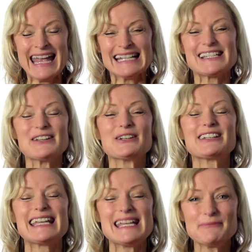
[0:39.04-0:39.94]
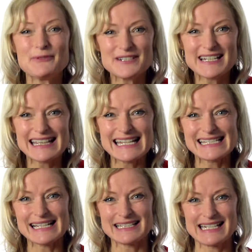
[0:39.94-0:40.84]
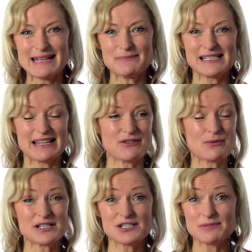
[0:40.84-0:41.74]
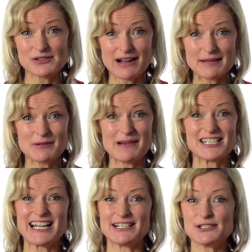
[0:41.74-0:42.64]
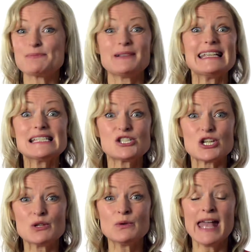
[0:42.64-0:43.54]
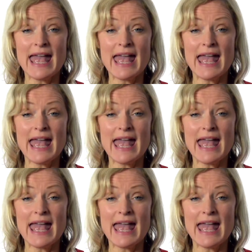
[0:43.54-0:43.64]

So keep watching these little tips. If you want to subscribe to my channels, please do.